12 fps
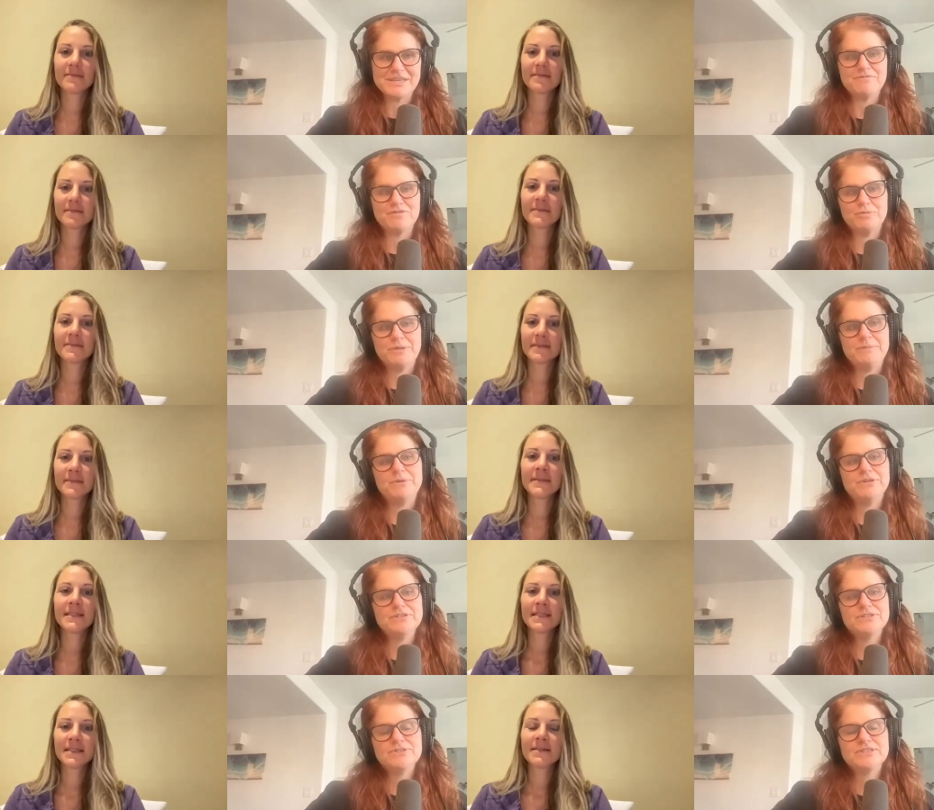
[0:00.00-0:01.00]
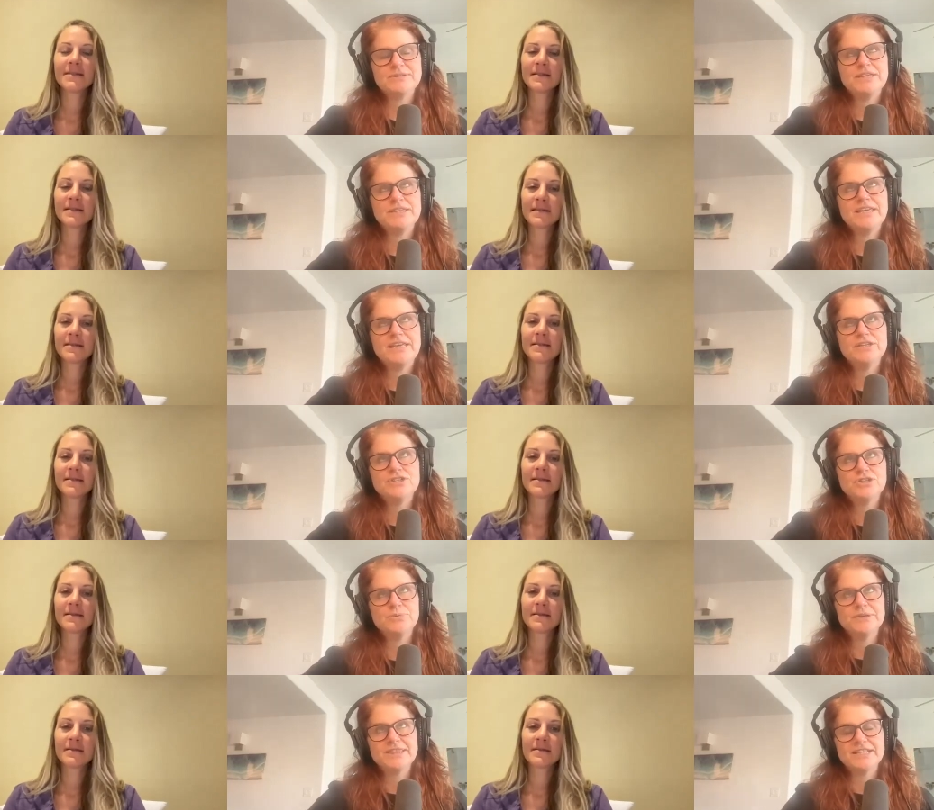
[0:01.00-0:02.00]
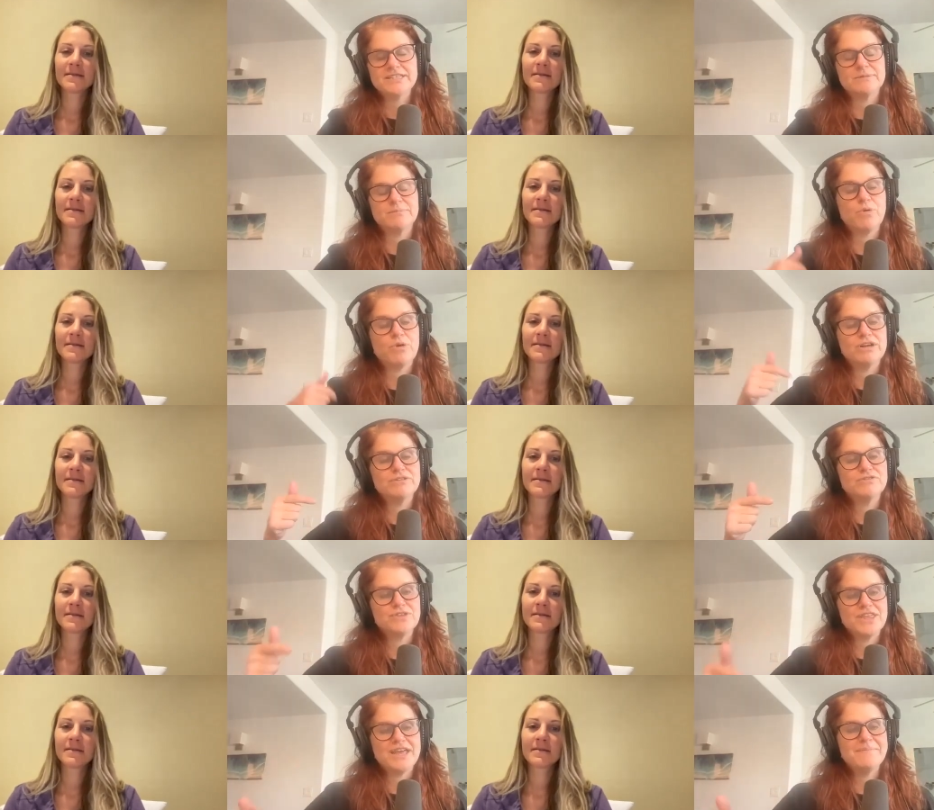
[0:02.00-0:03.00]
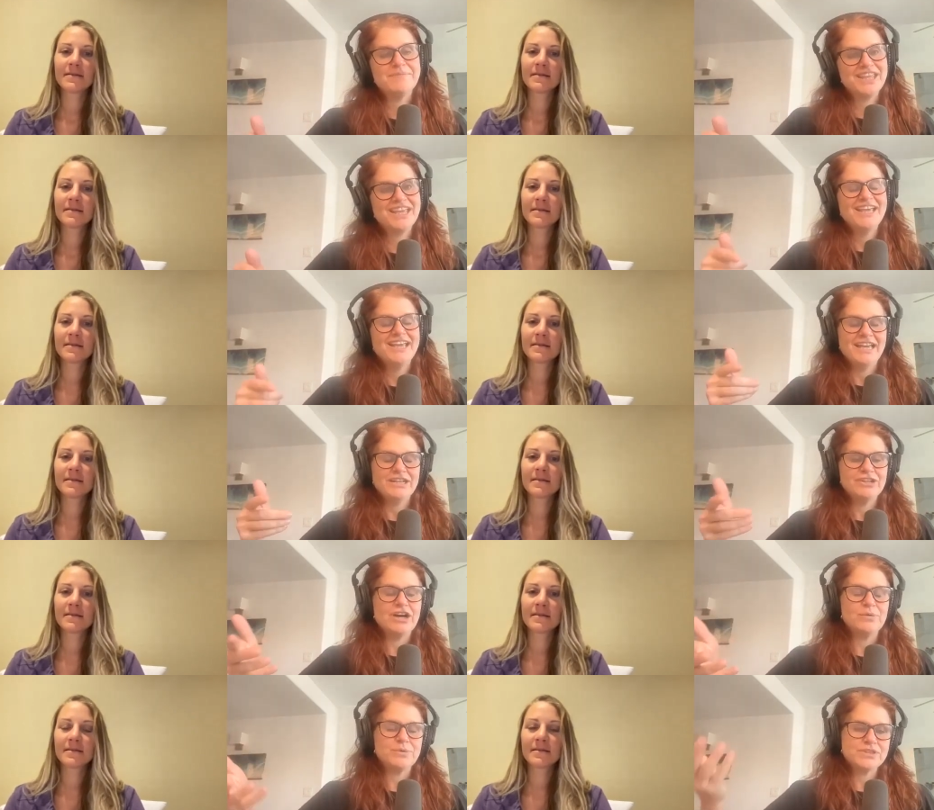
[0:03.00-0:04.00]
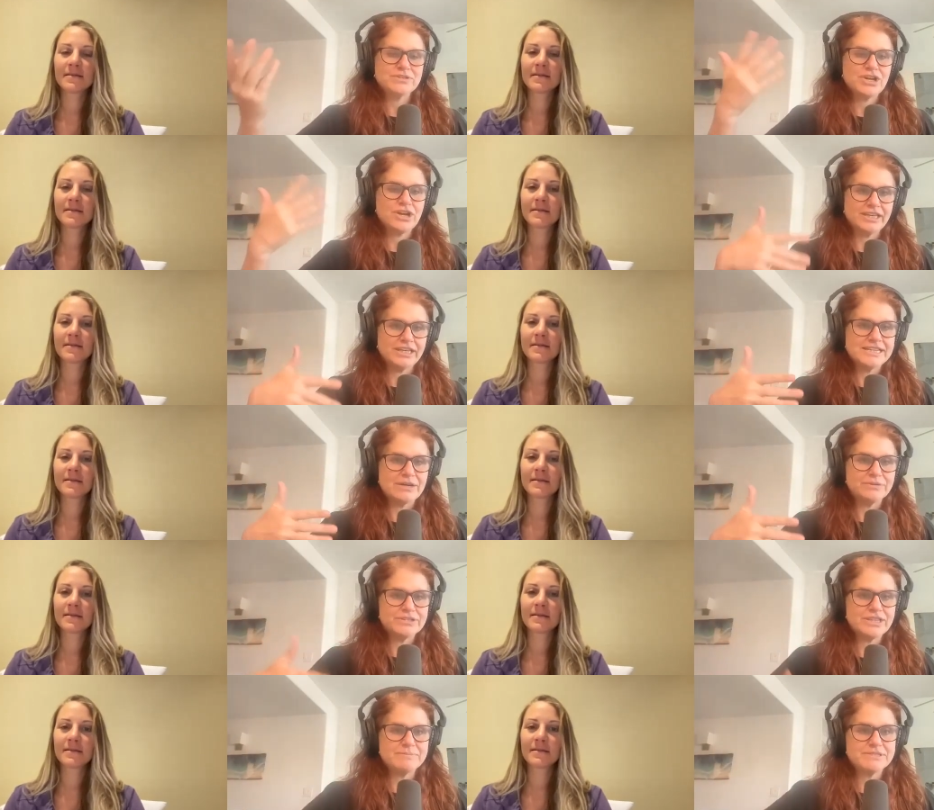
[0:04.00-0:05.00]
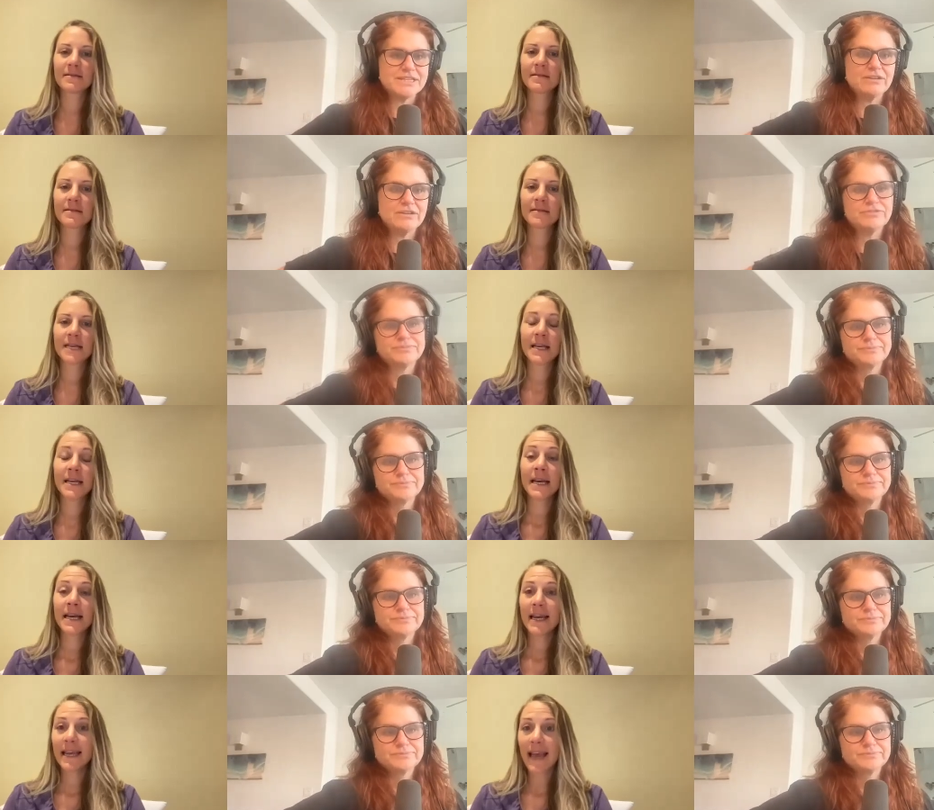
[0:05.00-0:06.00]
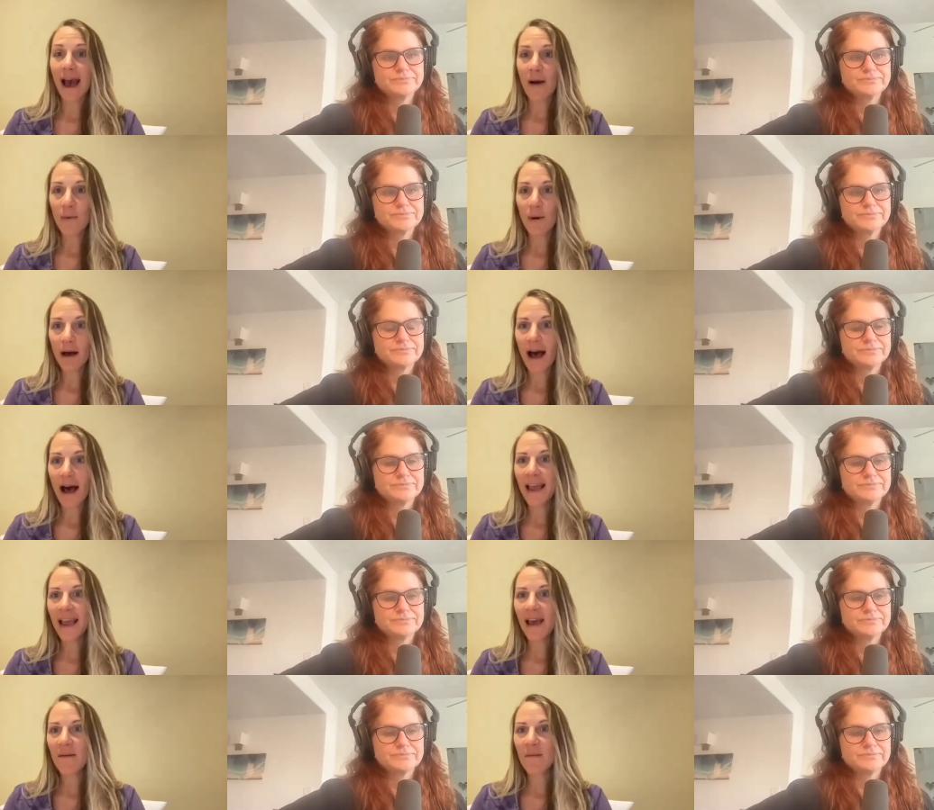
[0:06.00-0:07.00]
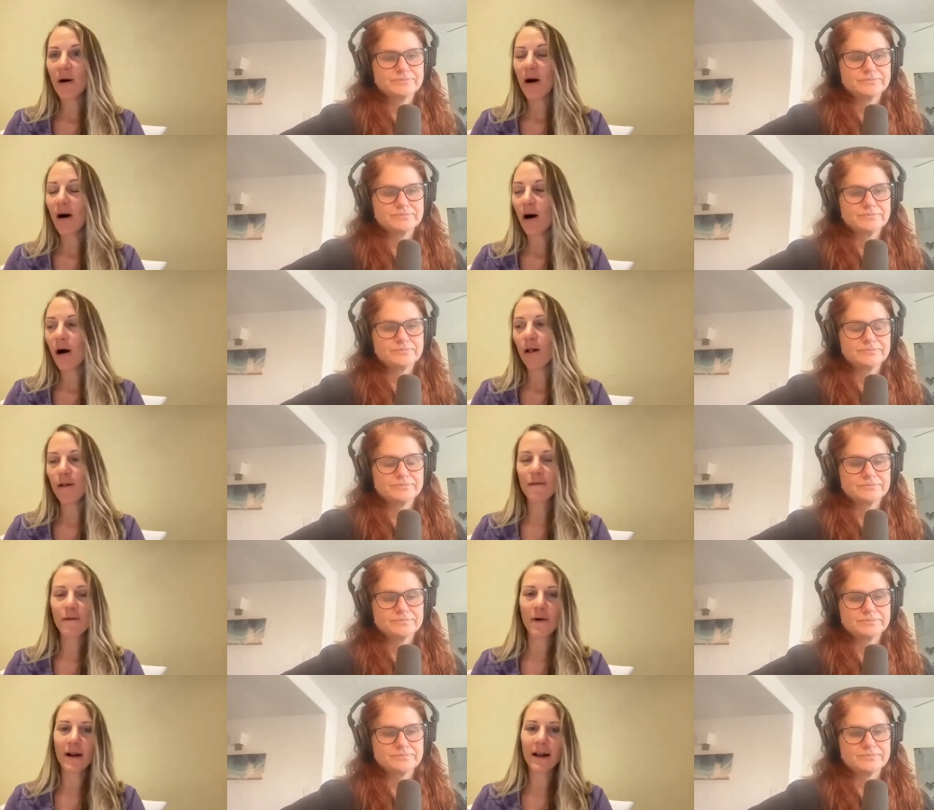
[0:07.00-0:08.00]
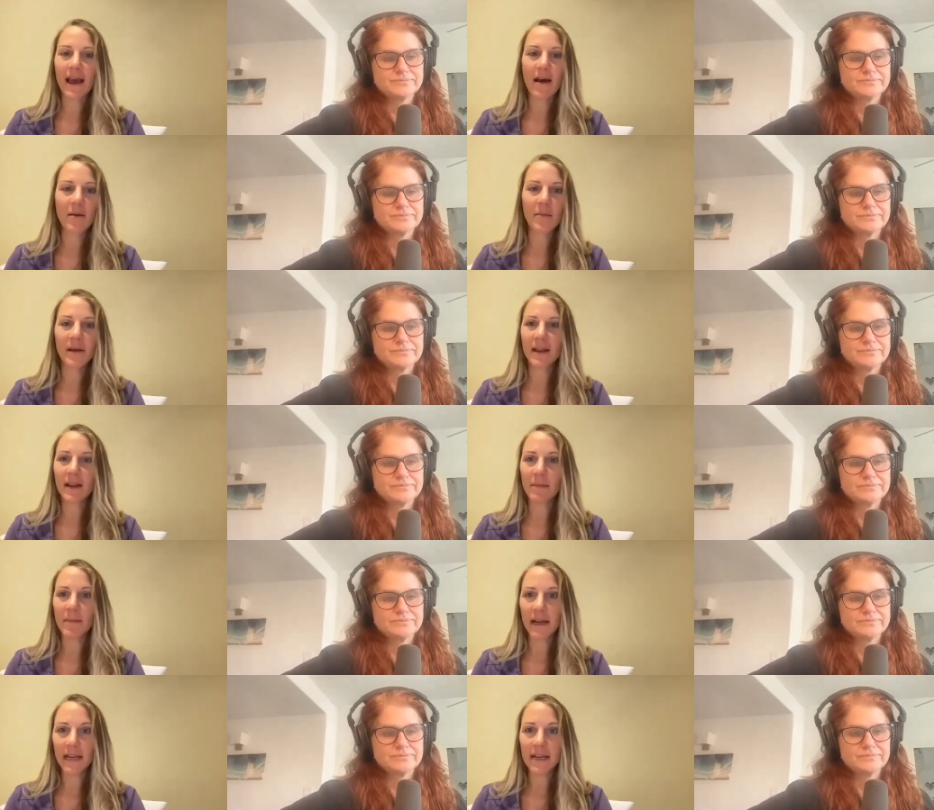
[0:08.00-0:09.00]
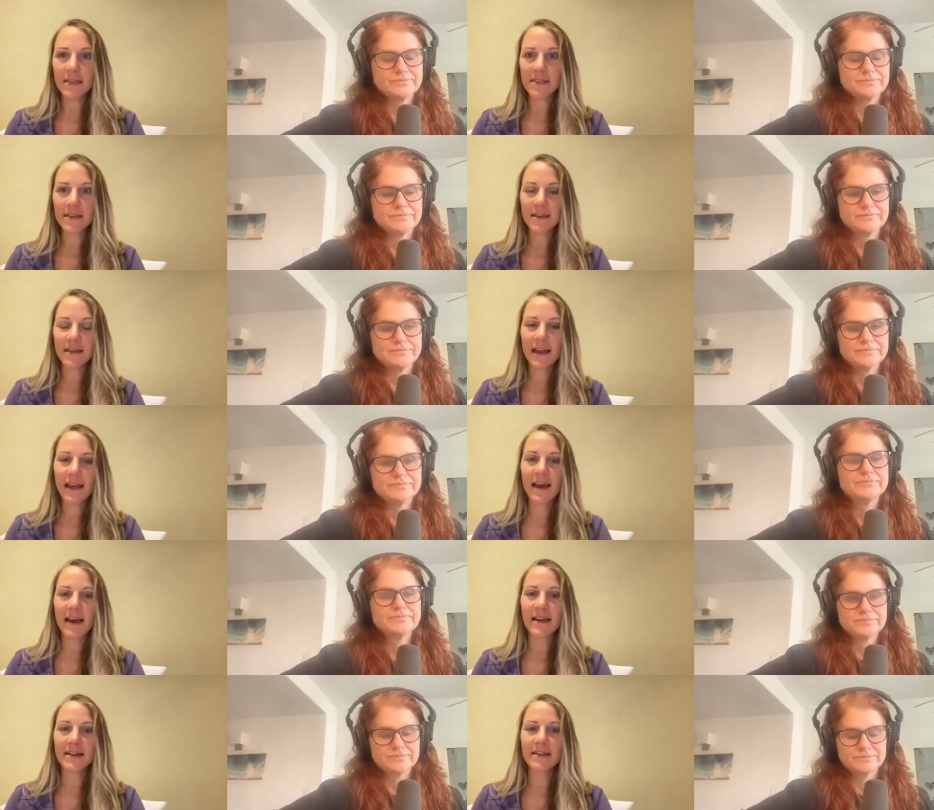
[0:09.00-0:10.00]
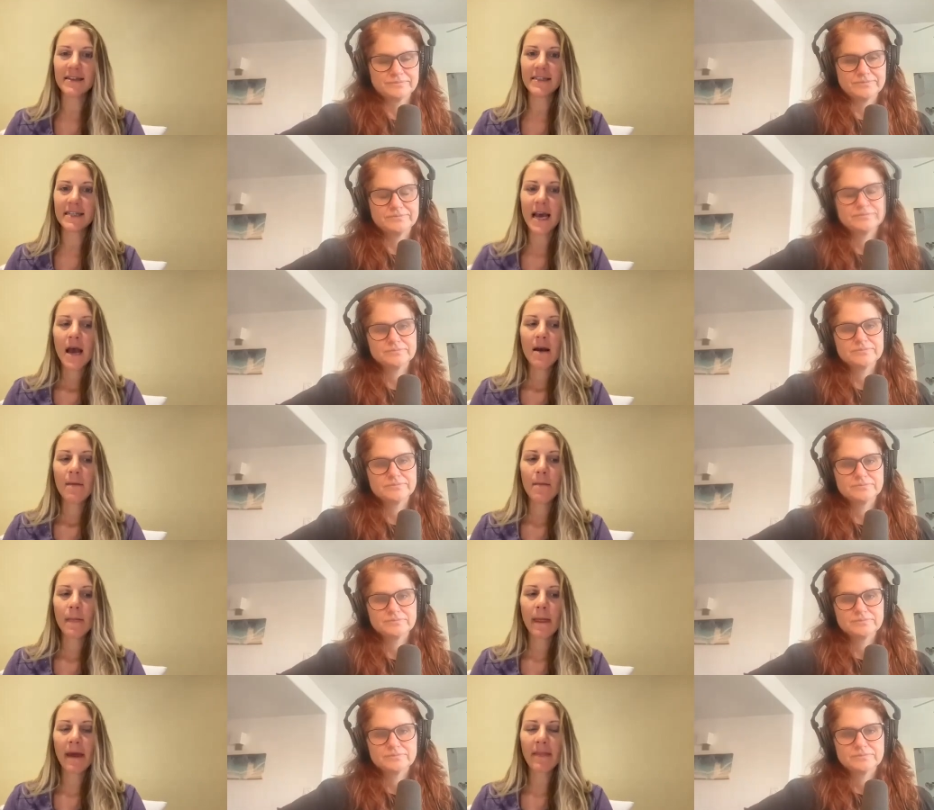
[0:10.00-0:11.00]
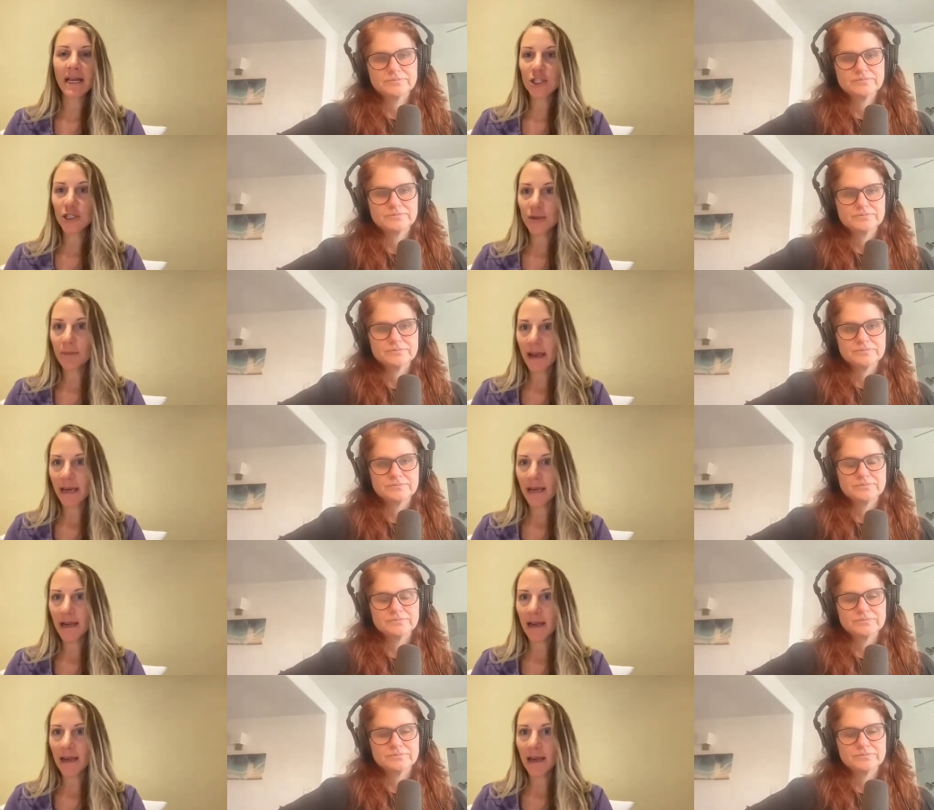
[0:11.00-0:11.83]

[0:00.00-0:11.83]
Speaker 1: up for people? Is there something they can do, but that's supportive for them and not where they're talking down to themselves?
Speaker 2: Yeah, well, I am all for accountability buddies. And I think too many